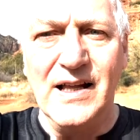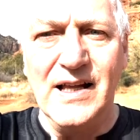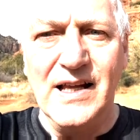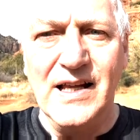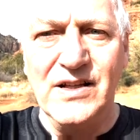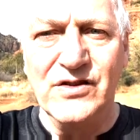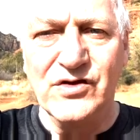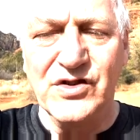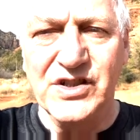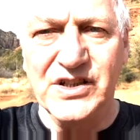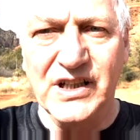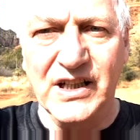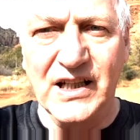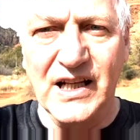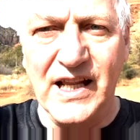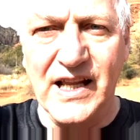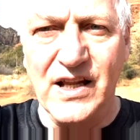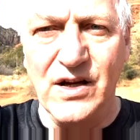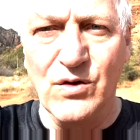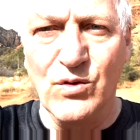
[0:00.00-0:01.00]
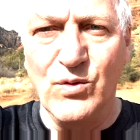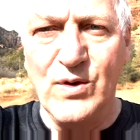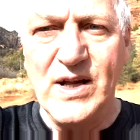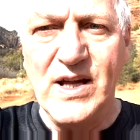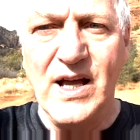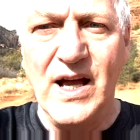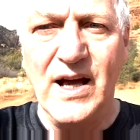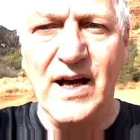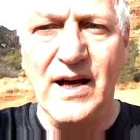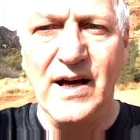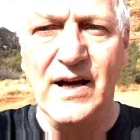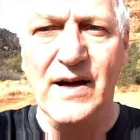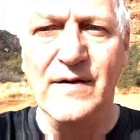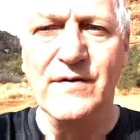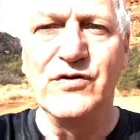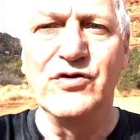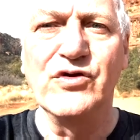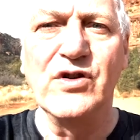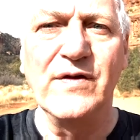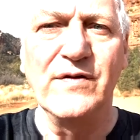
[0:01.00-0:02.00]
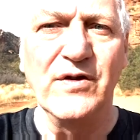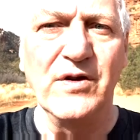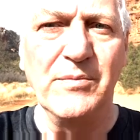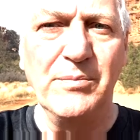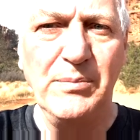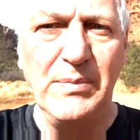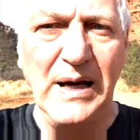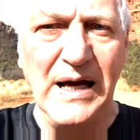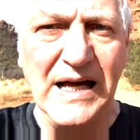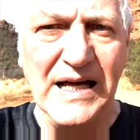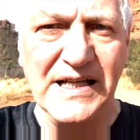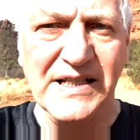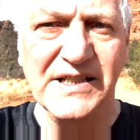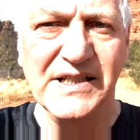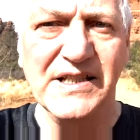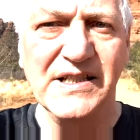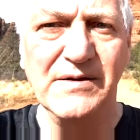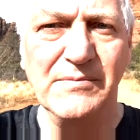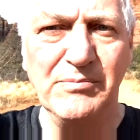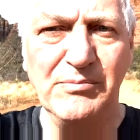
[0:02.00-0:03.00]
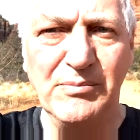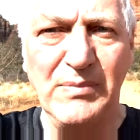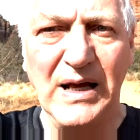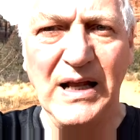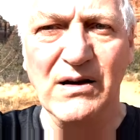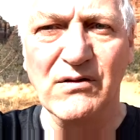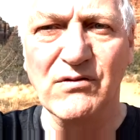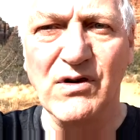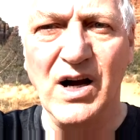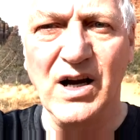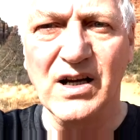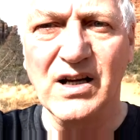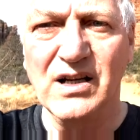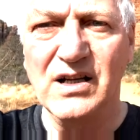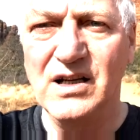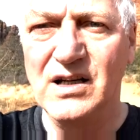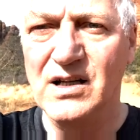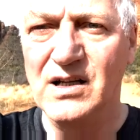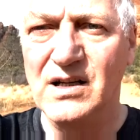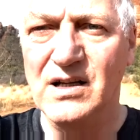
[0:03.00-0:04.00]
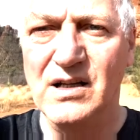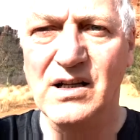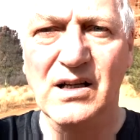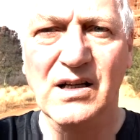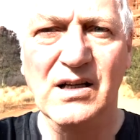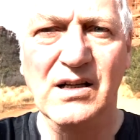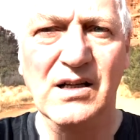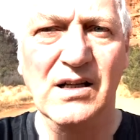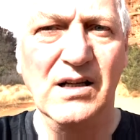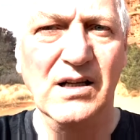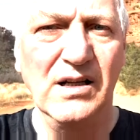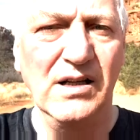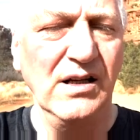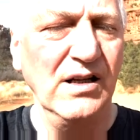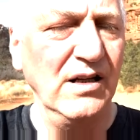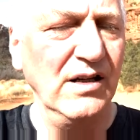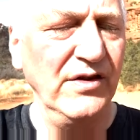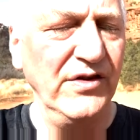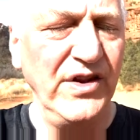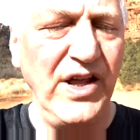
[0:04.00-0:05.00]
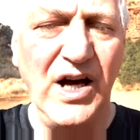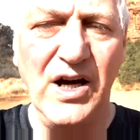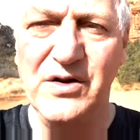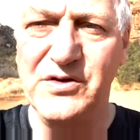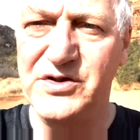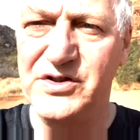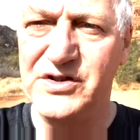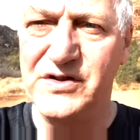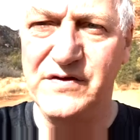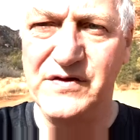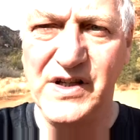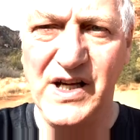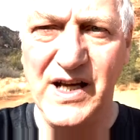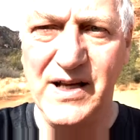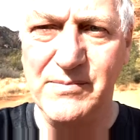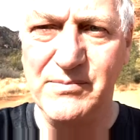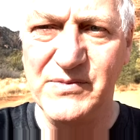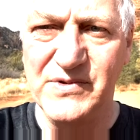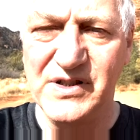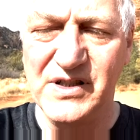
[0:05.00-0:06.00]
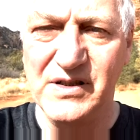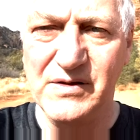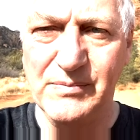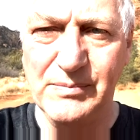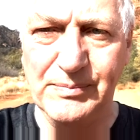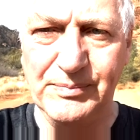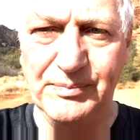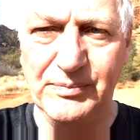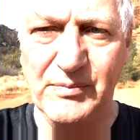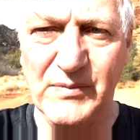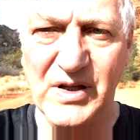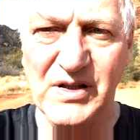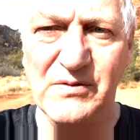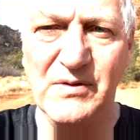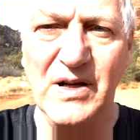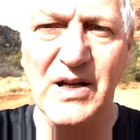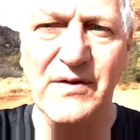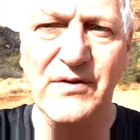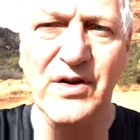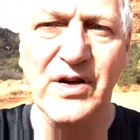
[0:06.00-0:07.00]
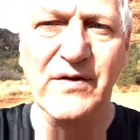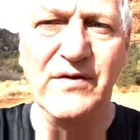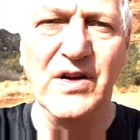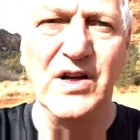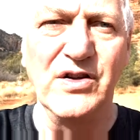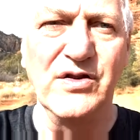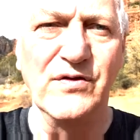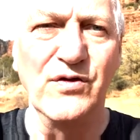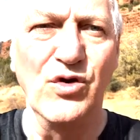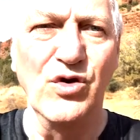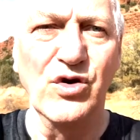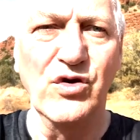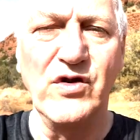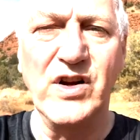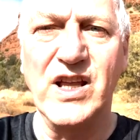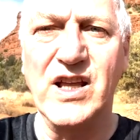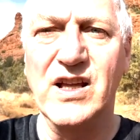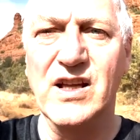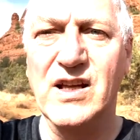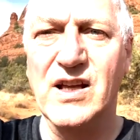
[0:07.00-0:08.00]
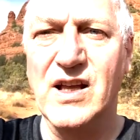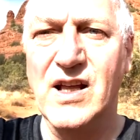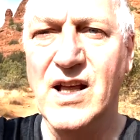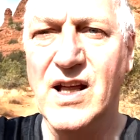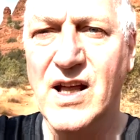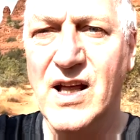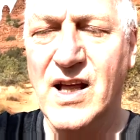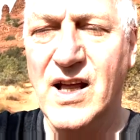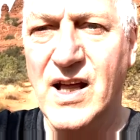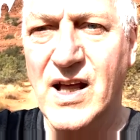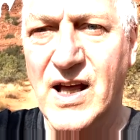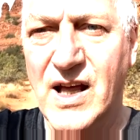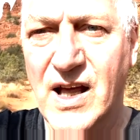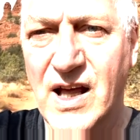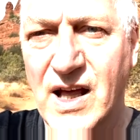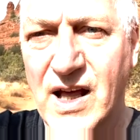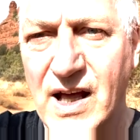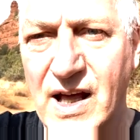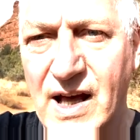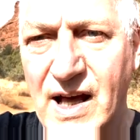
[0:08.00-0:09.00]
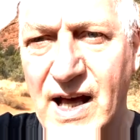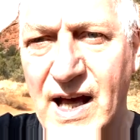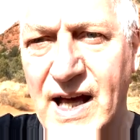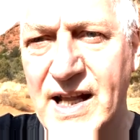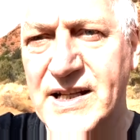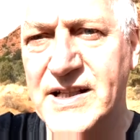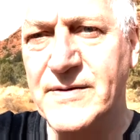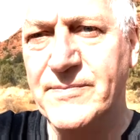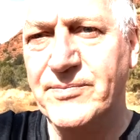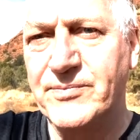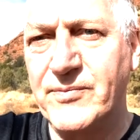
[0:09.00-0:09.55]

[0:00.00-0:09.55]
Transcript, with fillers: Interestingly, we have driven past Bell Rock thousands of times because we live in the village of Oak Creek. And